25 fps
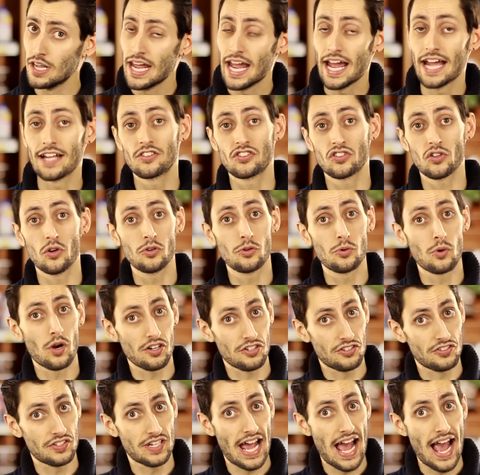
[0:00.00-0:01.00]
and so do our
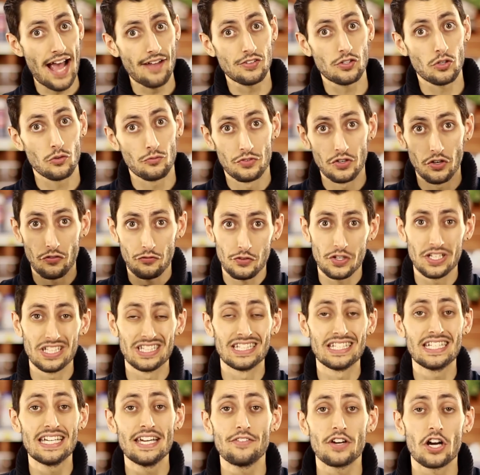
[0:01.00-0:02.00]
staff, so feel free to
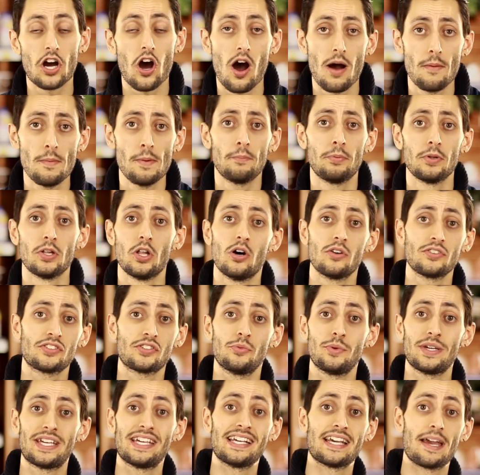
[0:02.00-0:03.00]
leave a comment below so
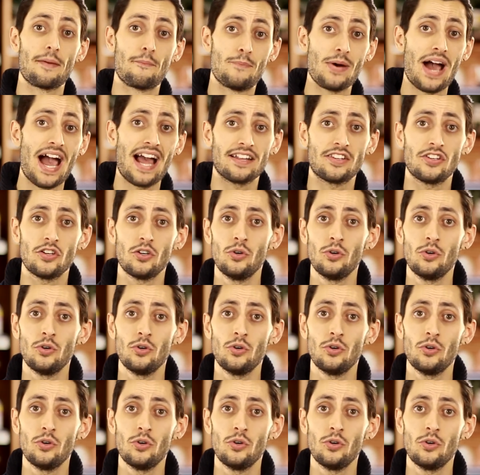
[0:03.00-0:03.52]
we can get back to